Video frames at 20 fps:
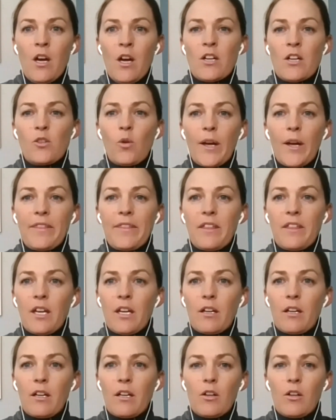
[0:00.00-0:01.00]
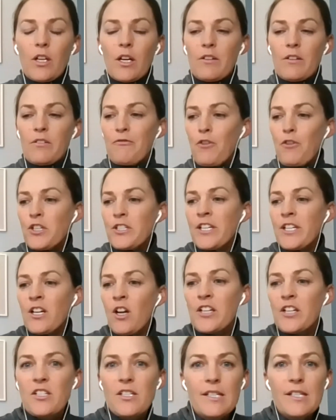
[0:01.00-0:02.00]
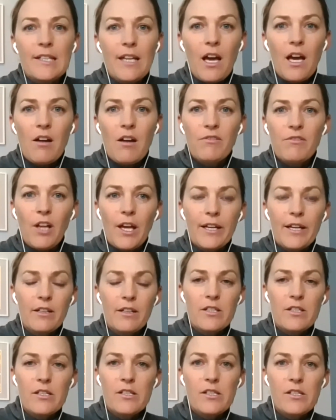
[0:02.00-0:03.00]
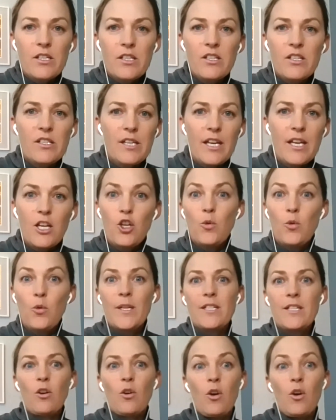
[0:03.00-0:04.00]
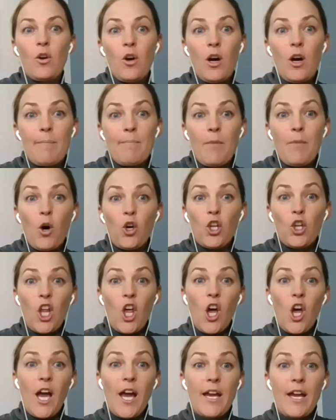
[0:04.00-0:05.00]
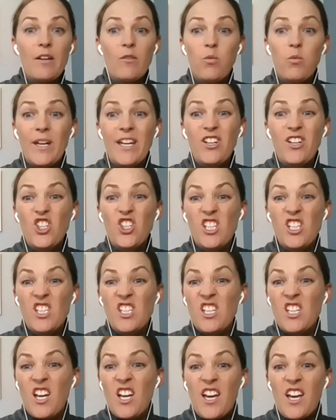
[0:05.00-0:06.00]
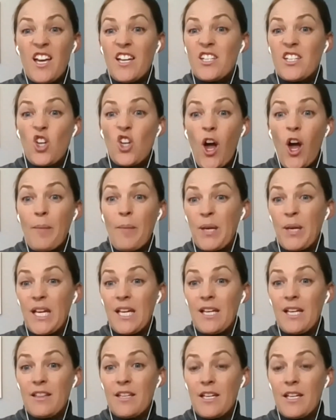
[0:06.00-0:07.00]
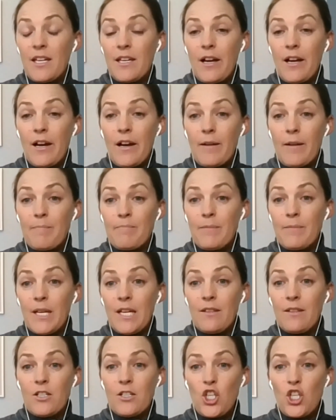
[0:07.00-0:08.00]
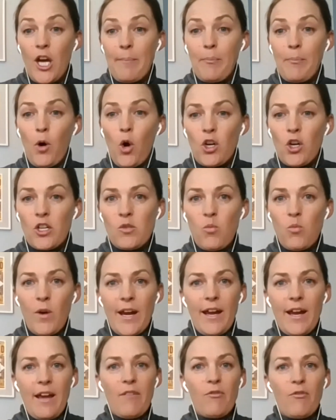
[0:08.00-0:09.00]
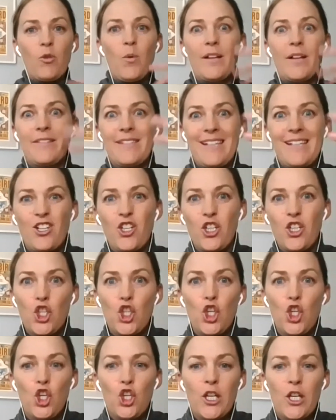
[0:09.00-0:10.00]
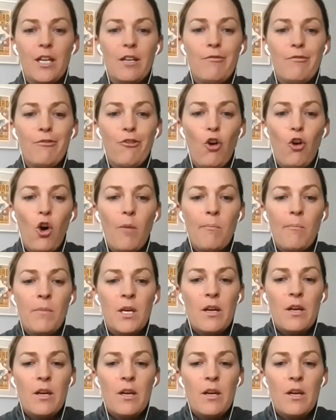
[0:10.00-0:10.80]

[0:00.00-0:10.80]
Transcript: So I think the first thing I just love, like just to see who is online, if we could just type in the chat box where everyone's actually tuning in from,